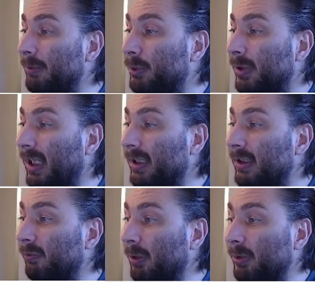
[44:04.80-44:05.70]
track
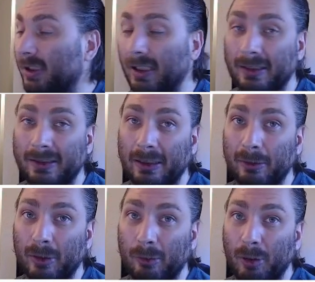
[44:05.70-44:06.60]
of what was the last thing
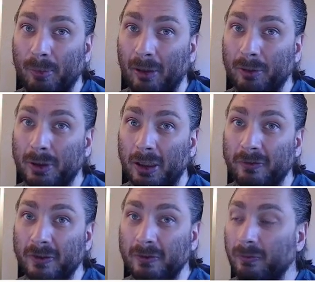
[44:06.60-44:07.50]
that we bounced off
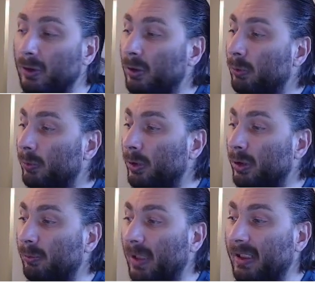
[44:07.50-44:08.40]
of, we're going to
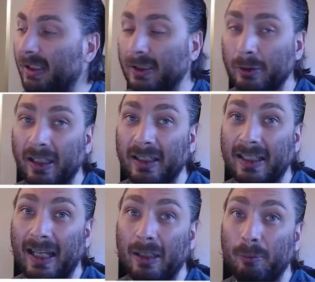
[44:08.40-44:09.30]
make it so that it
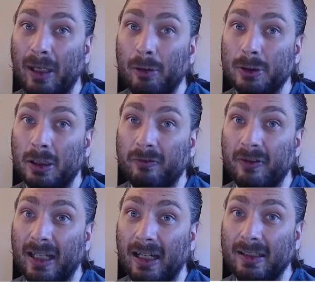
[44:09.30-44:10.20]
can't bounce off of
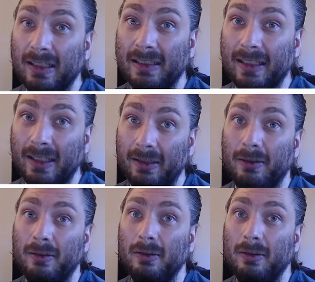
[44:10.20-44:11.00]
that again.